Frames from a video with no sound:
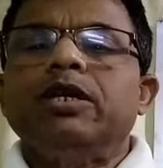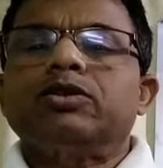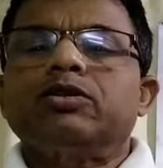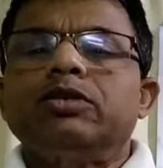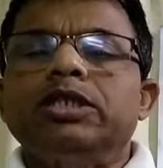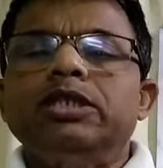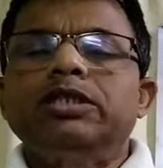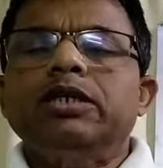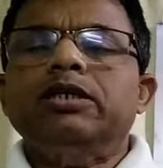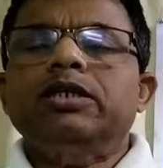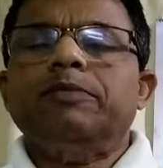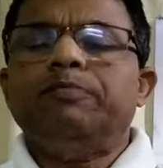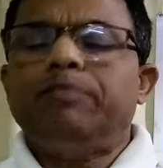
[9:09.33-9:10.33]
So these are
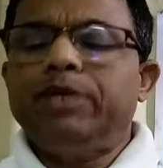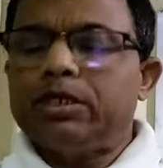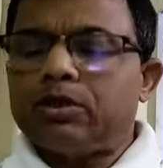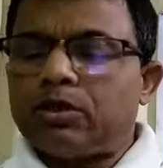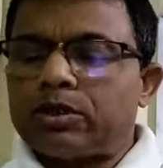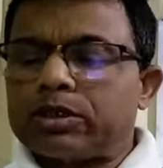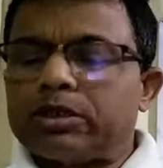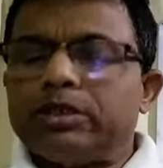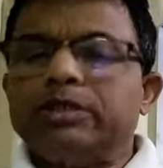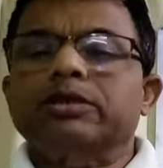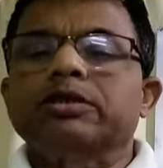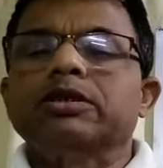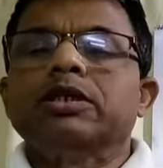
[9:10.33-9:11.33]
the
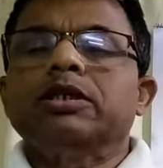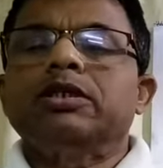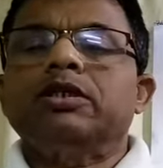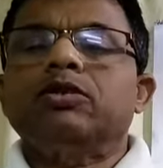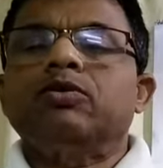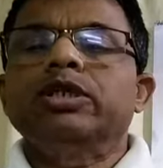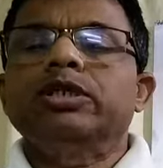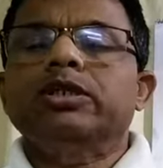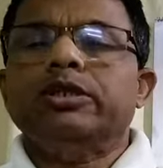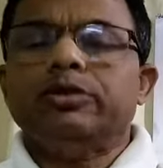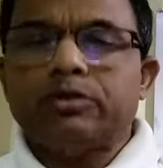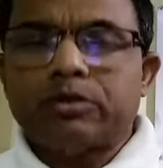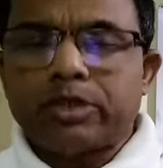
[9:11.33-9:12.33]
precautions that
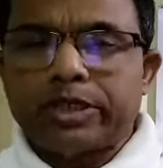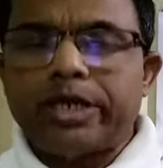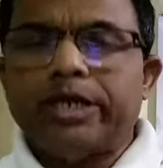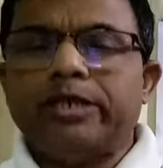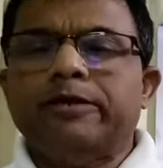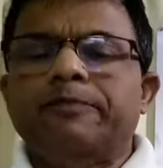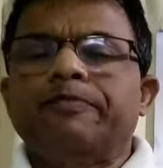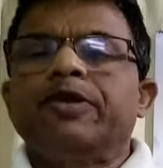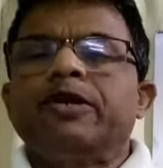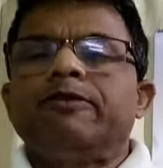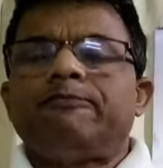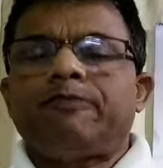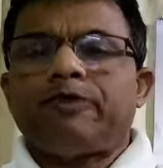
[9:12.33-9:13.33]
auditor should take
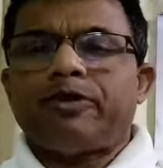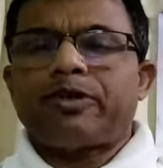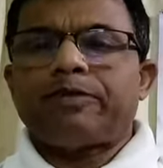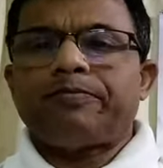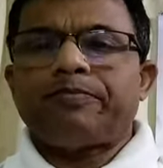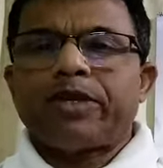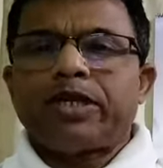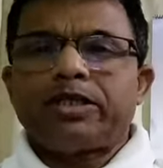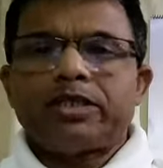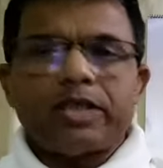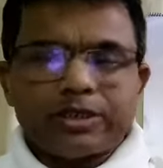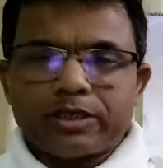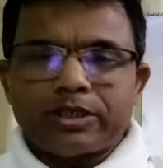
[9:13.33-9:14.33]
for
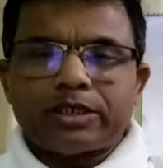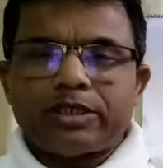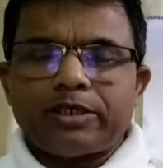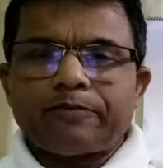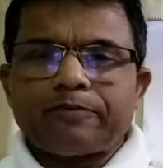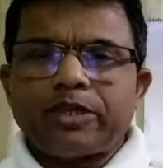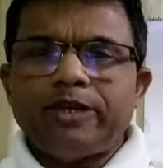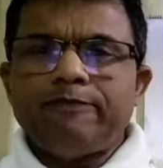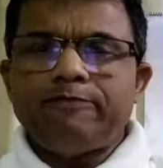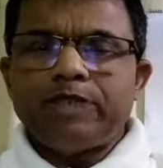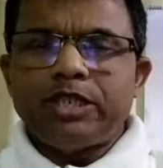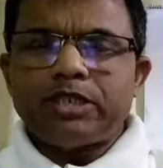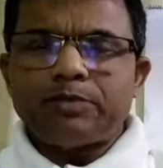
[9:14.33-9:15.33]
test checking.
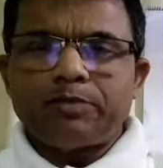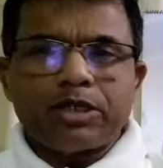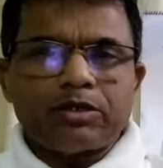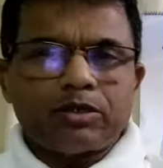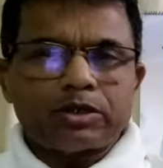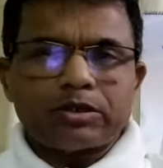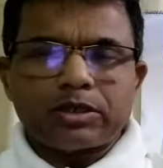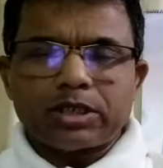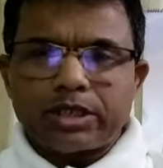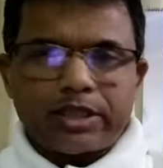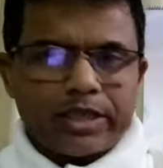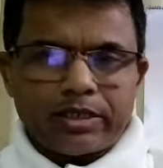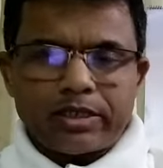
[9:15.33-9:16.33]
If these precautions
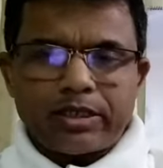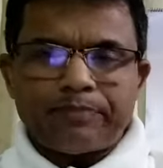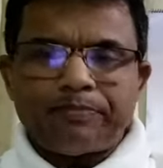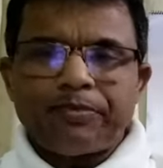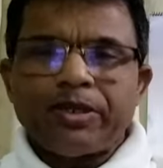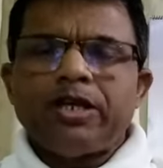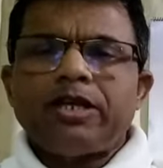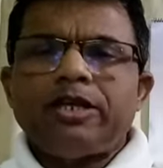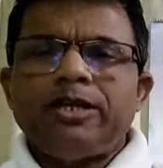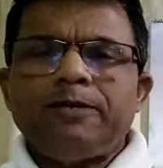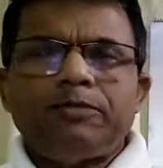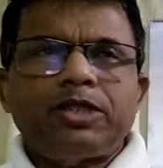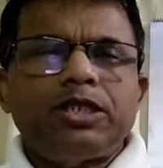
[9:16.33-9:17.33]
are taken,
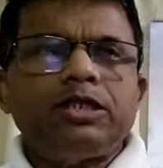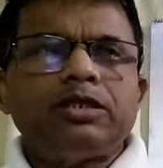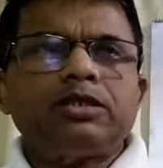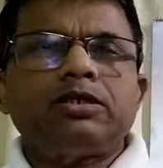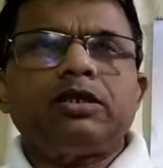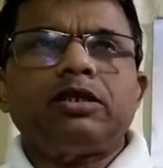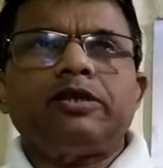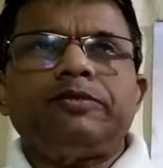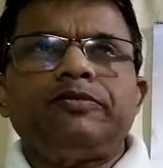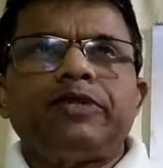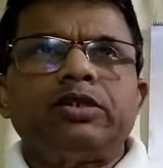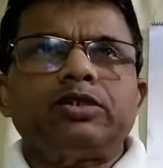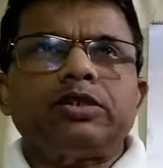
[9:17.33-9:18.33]
if these
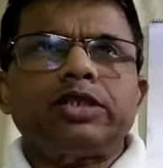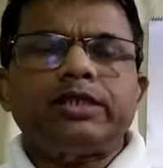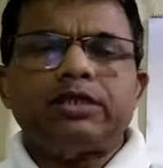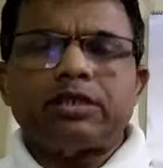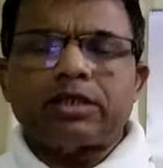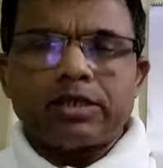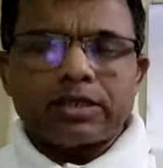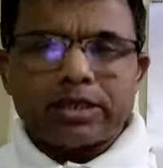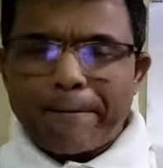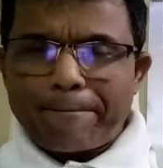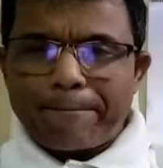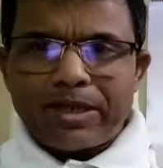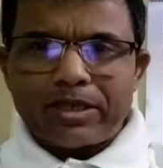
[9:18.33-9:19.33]
uh, that statistical
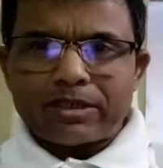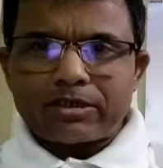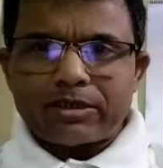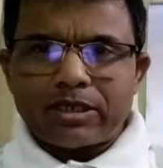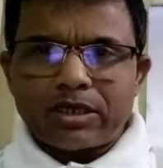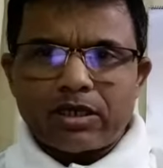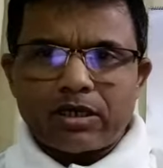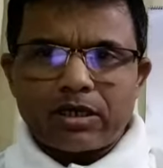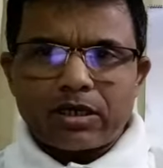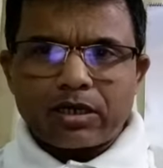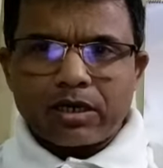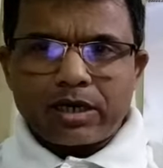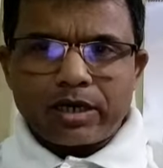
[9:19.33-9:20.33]
samples, the
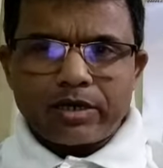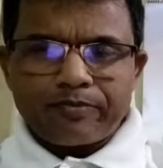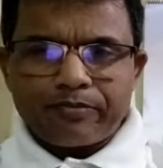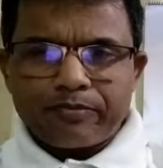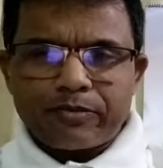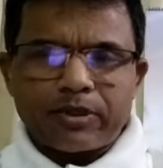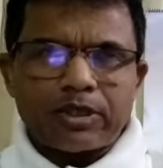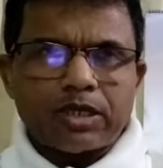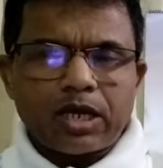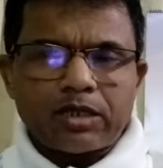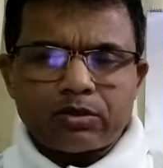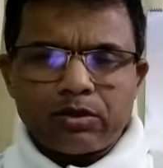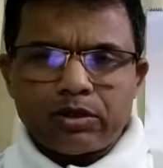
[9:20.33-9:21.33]
um,
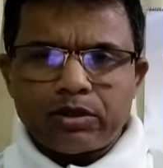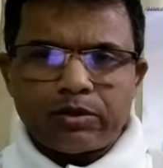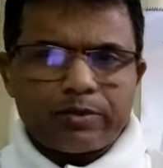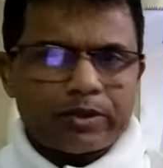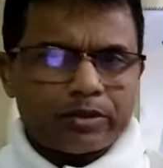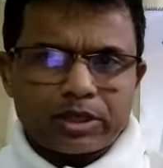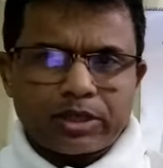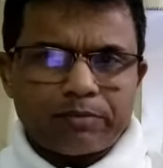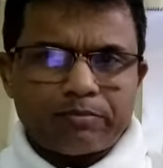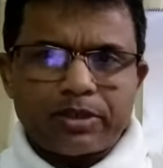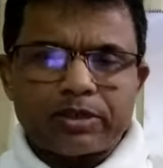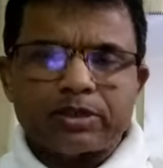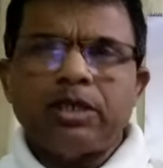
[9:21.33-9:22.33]
I told you about the
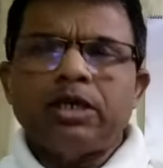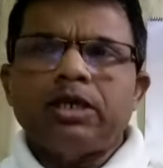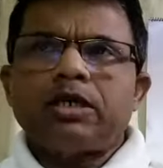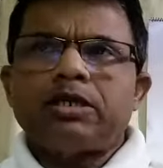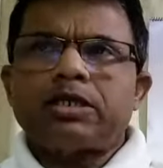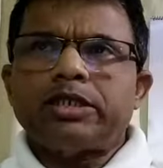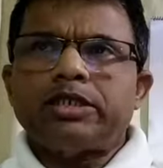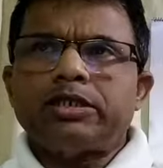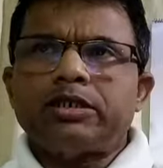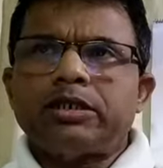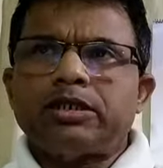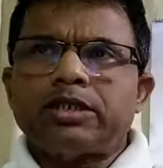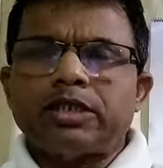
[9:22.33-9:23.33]
samples,
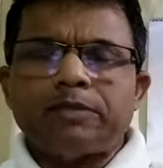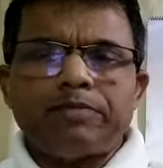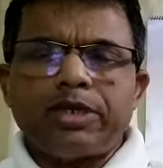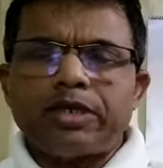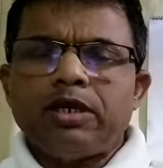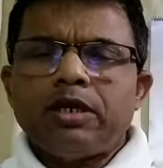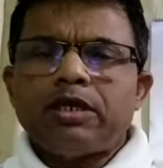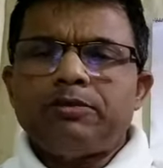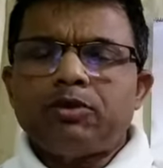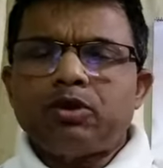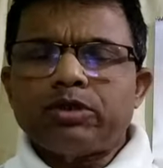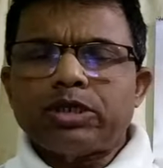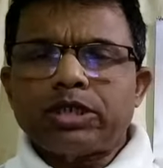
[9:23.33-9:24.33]
statistical sampling,
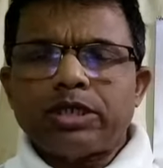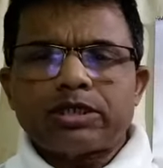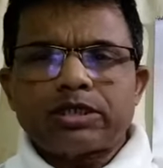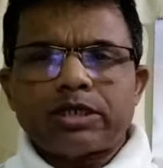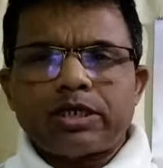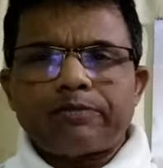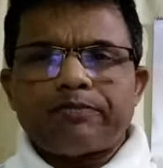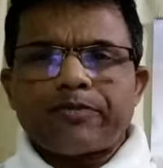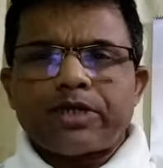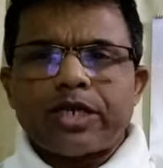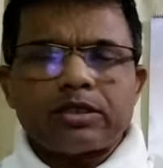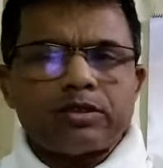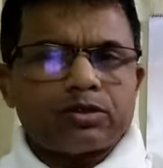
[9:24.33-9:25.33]
if those things are
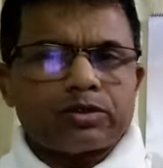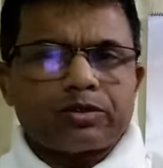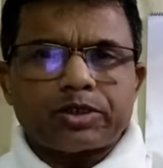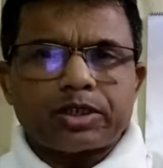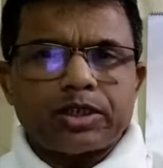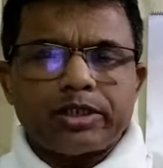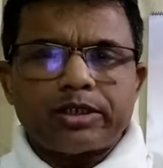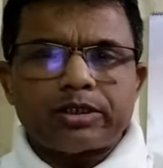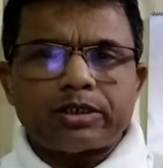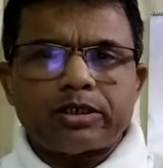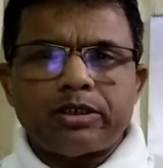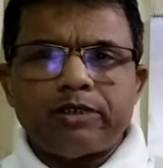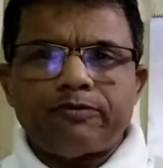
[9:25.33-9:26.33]
taken into
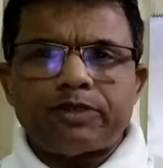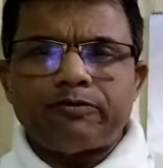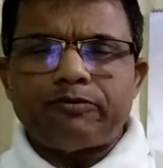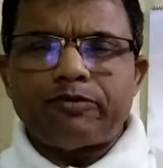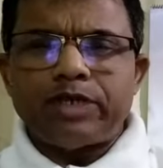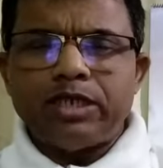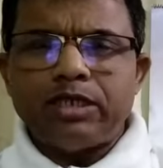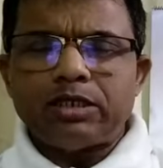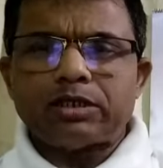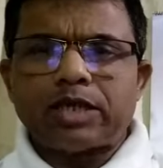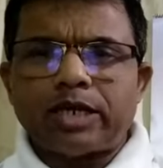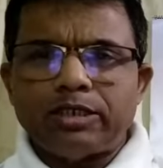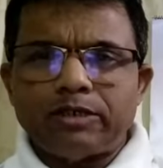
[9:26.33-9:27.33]
consideration, if it's very
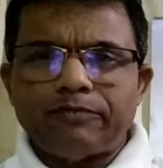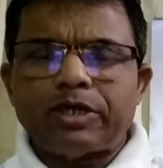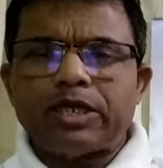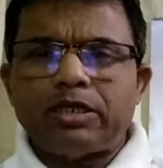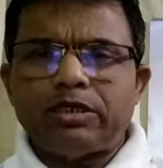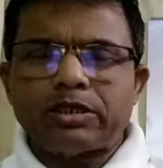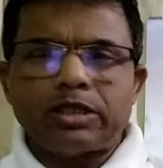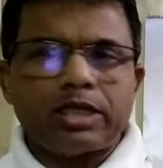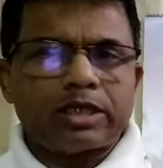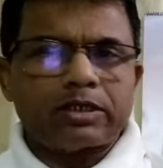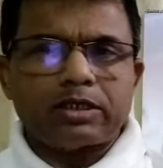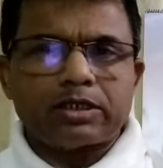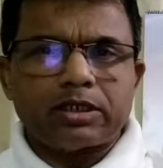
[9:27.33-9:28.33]
scientifically
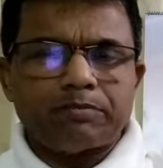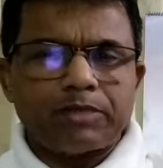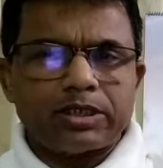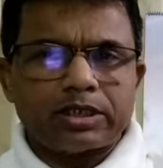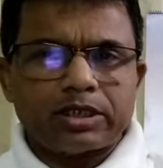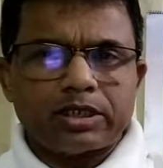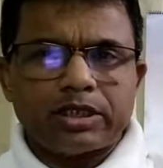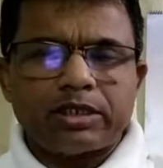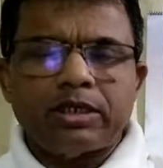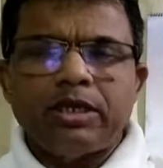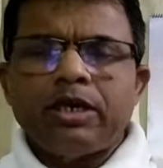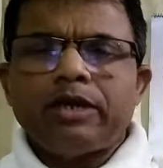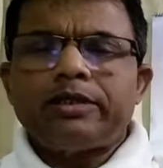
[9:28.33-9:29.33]
selected samples are there,
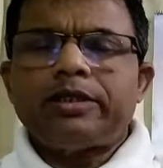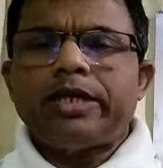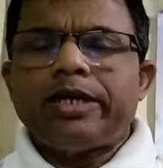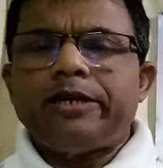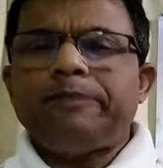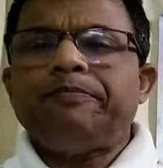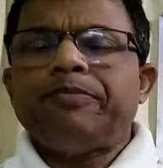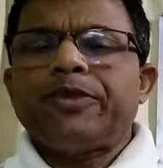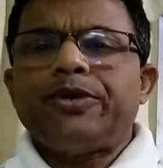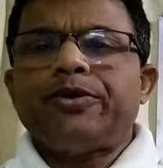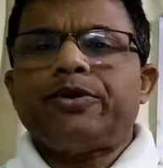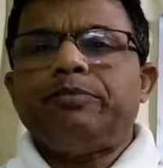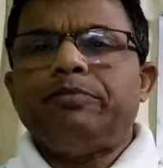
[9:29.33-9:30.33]
then
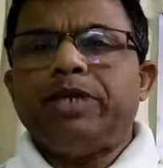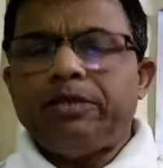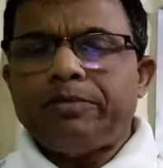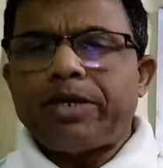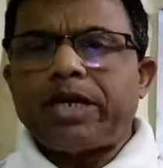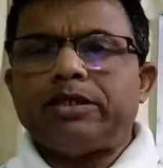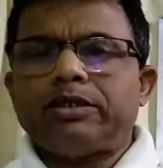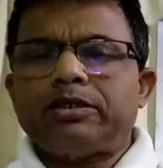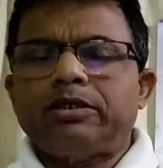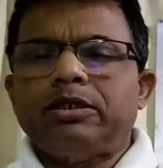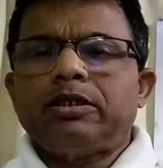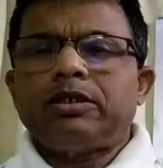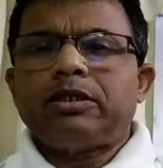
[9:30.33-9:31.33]
you can minimize
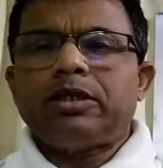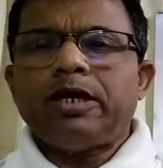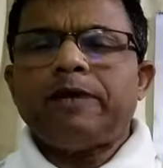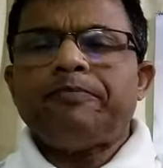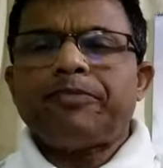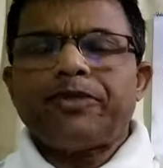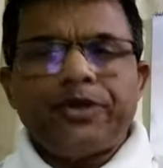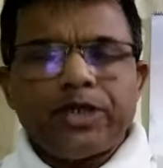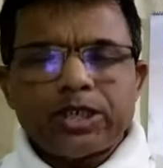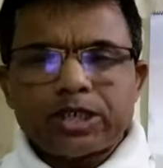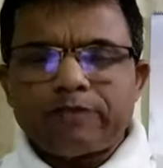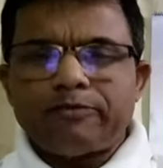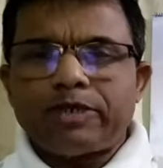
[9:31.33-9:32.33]
the
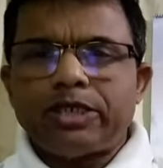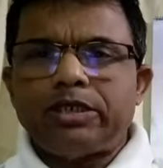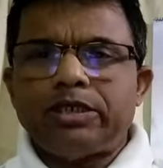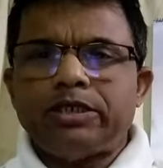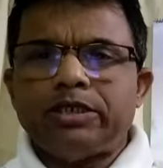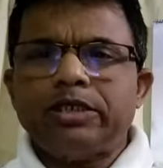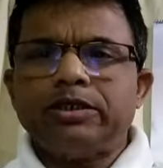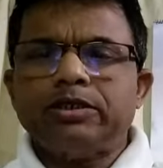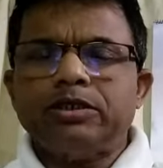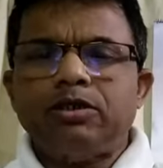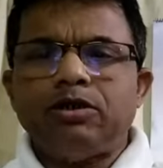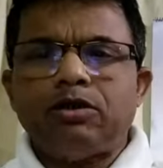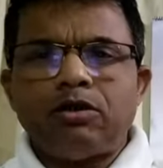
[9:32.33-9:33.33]
disadvantages
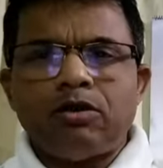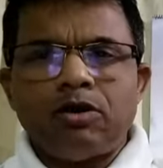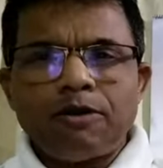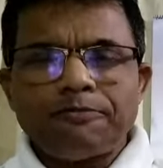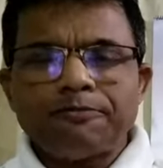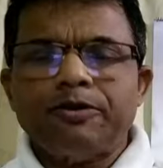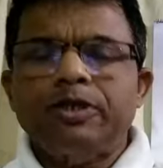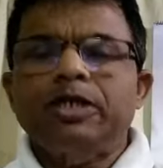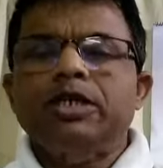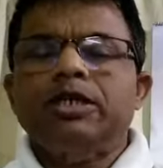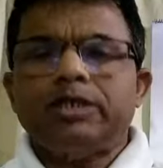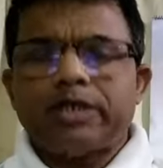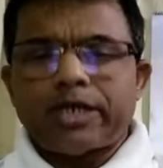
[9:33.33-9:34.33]
of
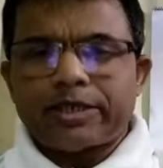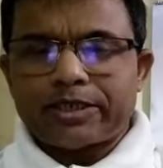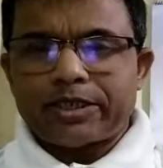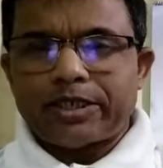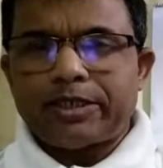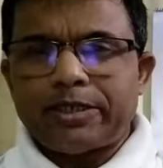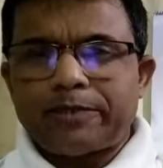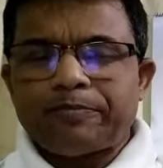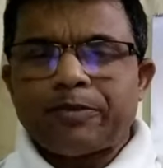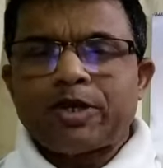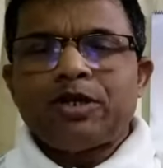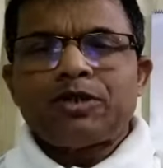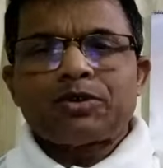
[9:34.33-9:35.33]
test checking.
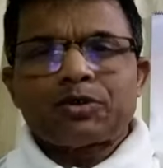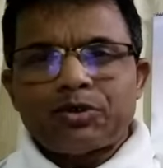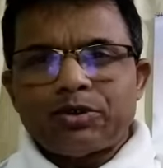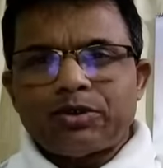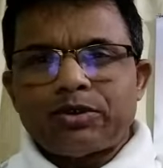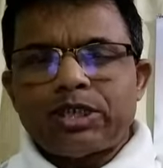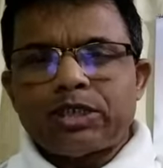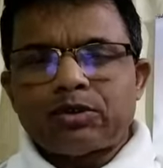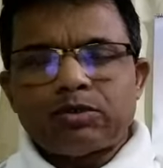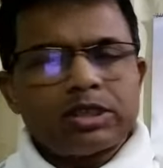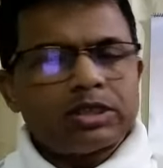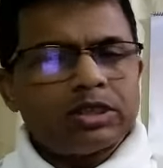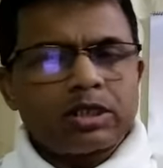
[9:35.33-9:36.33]
So this
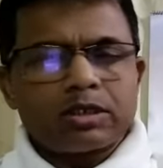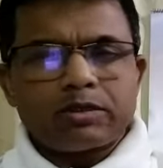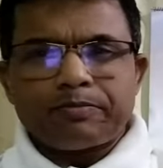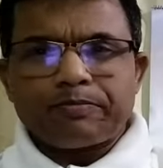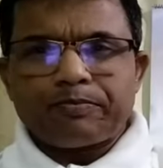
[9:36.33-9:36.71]
was the